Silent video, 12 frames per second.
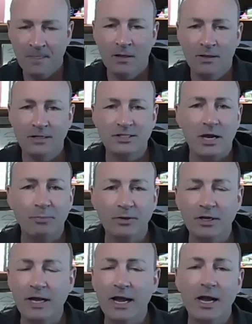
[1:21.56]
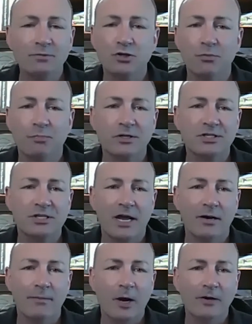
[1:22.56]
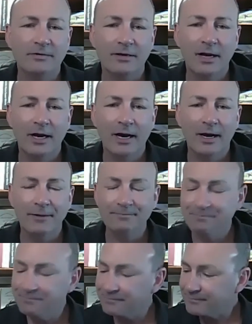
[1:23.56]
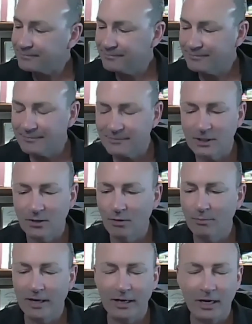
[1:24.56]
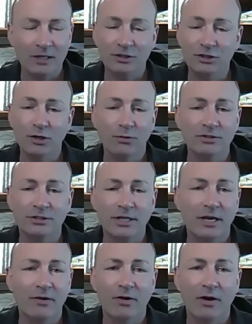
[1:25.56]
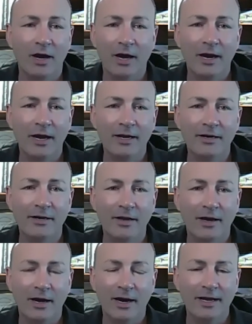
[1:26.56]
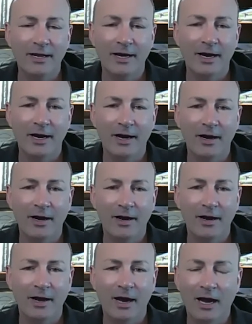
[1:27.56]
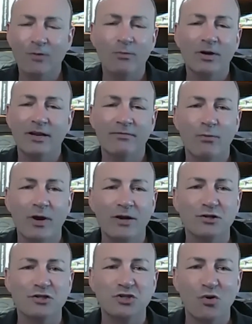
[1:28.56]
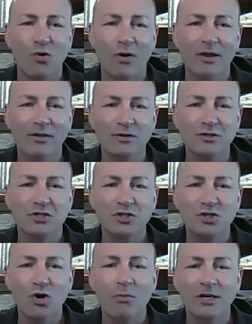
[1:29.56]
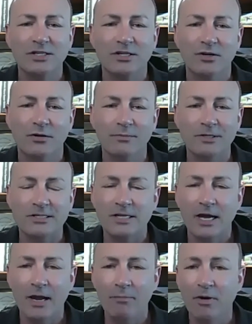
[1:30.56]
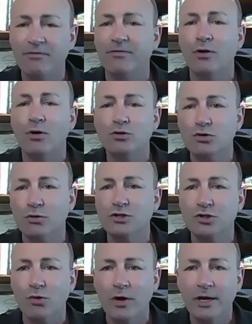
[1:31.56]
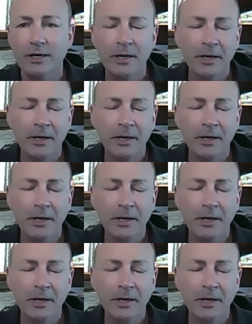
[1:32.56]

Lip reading: this couple today, I'm super excited about. Oh my gosh, Joe and Sandra, I don't want to give away your story. There's so much here to be said, but for those who are joining,